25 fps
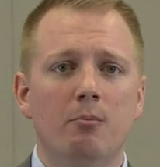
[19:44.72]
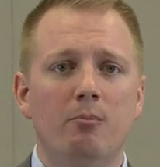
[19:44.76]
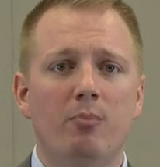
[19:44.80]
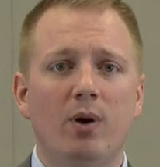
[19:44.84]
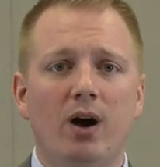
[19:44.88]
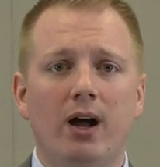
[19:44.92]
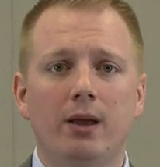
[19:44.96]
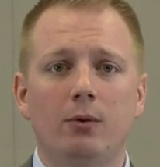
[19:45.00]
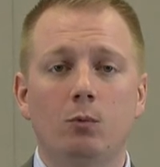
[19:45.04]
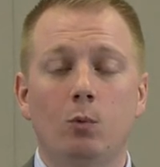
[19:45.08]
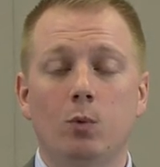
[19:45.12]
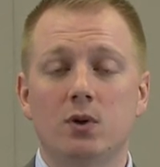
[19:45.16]

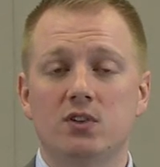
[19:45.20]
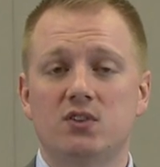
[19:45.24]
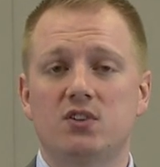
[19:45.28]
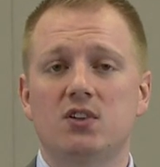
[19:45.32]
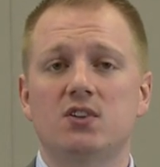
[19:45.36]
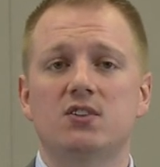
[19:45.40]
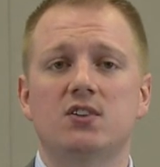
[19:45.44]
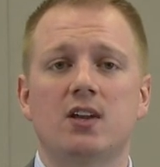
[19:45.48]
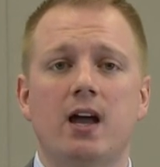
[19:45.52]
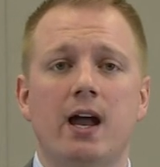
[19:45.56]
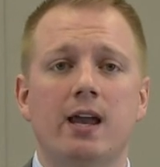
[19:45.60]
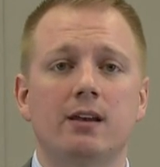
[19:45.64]
but was
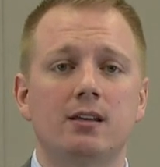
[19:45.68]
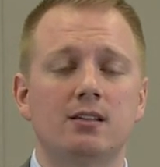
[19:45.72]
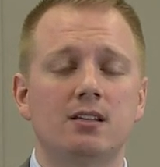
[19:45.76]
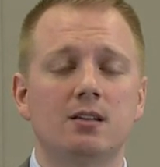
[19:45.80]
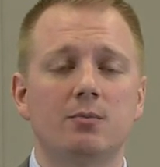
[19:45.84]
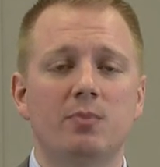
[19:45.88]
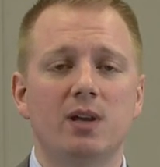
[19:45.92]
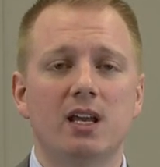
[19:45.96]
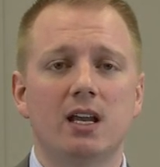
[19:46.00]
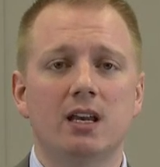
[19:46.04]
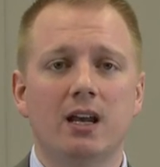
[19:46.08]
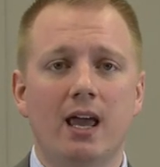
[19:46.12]
designed to
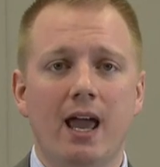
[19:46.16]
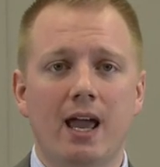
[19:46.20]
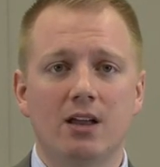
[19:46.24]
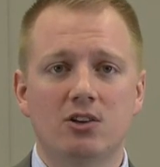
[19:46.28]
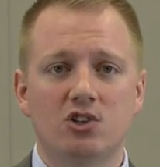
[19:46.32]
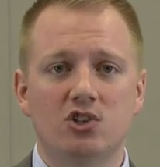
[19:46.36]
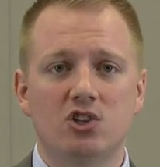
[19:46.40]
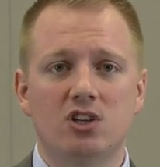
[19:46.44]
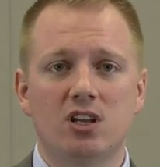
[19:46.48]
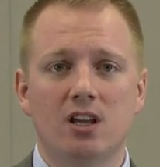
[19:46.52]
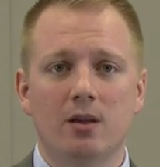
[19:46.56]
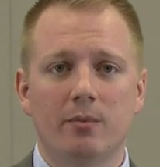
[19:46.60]
be an
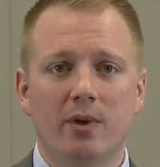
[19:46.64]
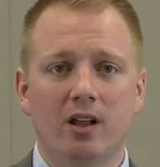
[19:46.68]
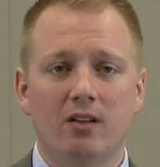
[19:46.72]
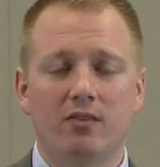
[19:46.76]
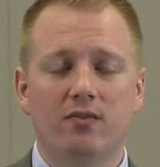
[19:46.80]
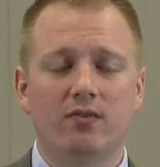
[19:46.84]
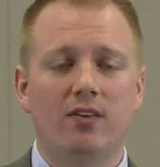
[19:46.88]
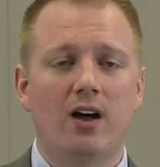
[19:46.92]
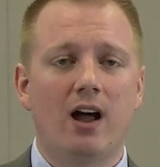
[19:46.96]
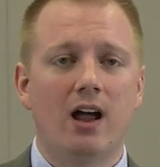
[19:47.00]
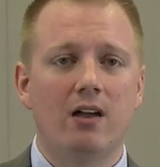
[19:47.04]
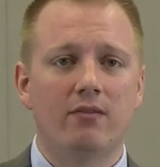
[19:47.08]

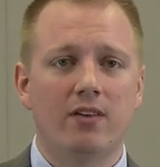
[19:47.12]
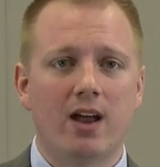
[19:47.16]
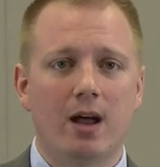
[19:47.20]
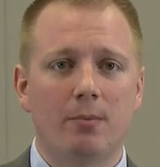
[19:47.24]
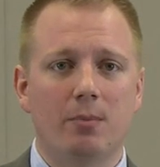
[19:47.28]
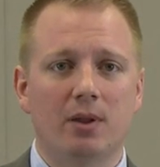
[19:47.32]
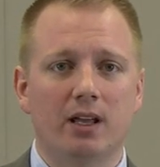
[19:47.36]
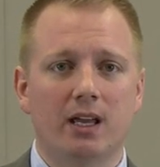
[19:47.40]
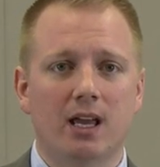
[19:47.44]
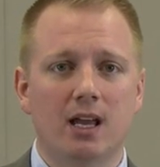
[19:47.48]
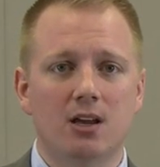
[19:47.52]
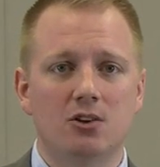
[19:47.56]
HTML5
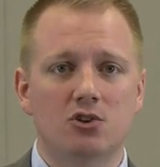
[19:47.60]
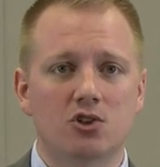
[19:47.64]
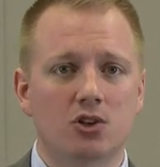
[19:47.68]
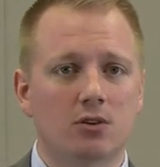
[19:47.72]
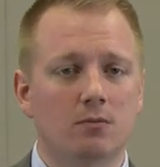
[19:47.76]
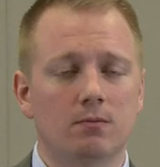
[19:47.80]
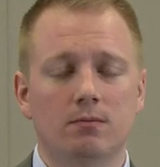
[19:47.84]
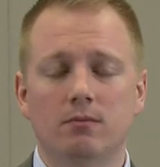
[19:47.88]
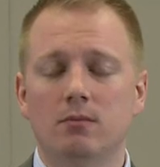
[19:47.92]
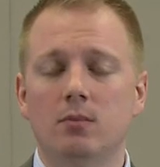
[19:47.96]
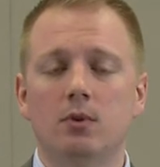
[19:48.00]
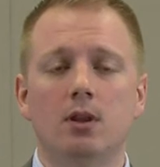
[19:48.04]
application.
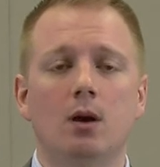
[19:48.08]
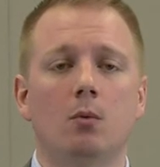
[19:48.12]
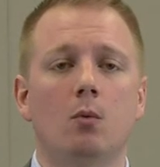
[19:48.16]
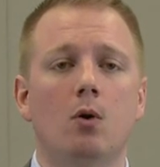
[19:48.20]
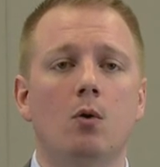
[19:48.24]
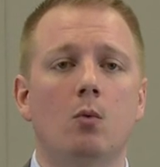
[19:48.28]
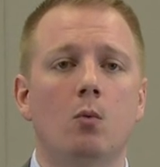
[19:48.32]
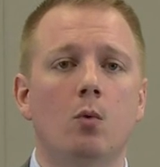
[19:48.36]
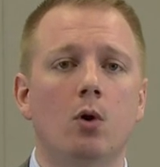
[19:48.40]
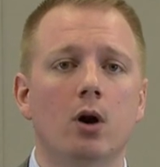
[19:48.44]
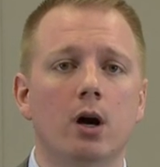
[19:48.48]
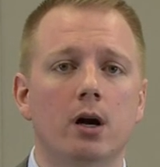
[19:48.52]
That
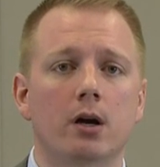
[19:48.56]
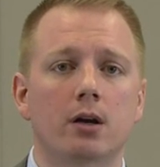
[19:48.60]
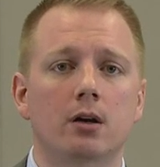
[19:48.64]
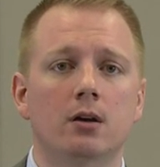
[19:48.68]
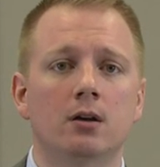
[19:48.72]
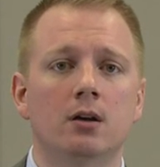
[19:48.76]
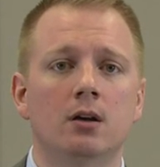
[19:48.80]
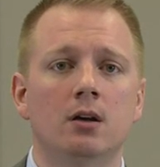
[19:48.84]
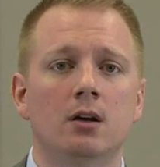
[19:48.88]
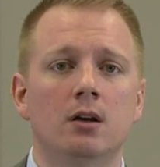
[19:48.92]
won't work.